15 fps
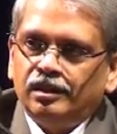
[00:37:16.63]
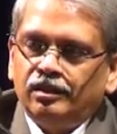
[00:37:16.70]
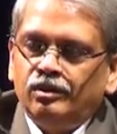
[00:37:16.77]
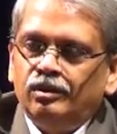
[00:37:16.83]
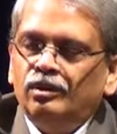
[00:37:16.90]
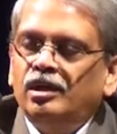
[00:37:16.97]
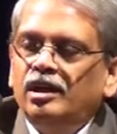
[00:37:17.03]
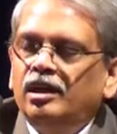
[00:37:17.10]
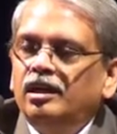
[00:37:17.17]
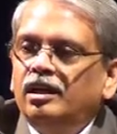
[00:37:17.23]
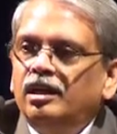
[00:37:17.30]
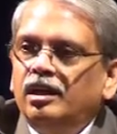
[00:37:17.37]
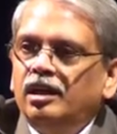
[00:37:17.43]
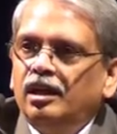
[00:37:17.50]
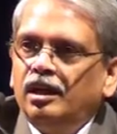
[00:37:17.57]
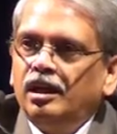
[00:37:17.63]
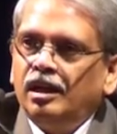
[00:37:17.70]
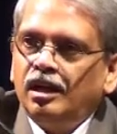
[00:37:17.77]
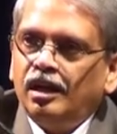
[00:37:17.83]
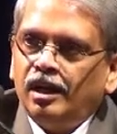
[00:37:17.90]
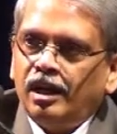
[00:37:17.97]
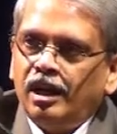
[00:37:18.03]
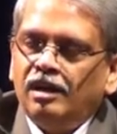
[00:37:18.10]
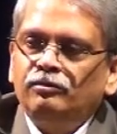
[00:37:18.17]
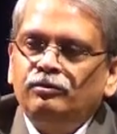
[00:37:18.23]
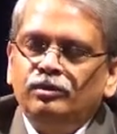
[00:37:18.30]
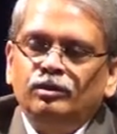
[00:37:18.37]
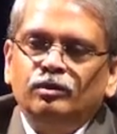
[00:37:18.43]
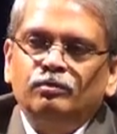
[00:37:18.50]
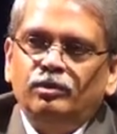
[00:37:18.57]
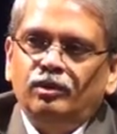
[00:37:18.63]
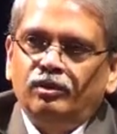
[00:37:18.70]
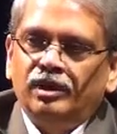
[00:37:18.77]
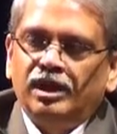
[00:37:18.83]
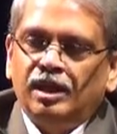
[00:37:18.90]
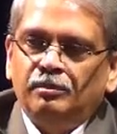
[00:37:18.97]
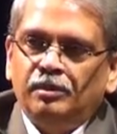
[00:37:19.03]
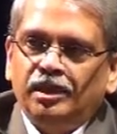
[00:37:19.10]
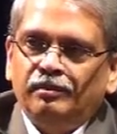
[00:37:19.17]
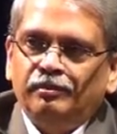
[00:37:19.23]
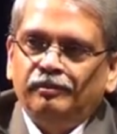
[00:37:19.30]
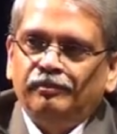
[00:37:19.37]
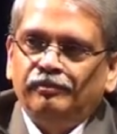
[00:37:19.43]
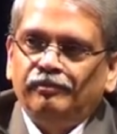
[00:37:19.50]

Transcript: You don't have to know programming.